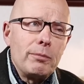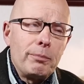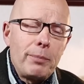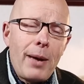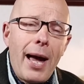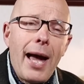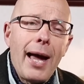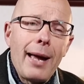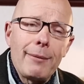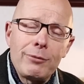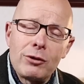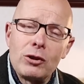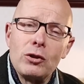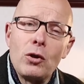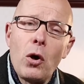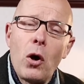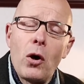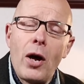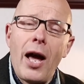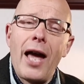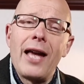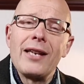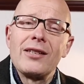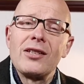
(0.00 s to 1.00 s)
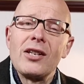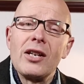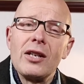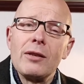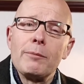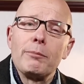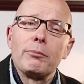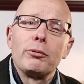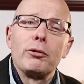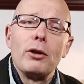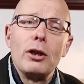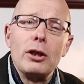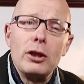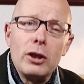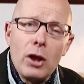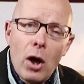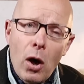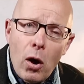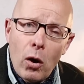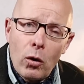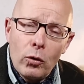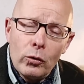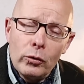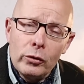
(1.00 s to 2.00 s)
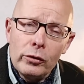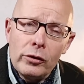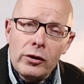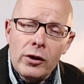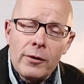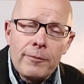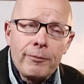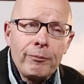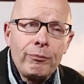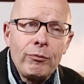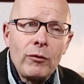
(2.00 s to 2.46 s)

perhaps not as prolonged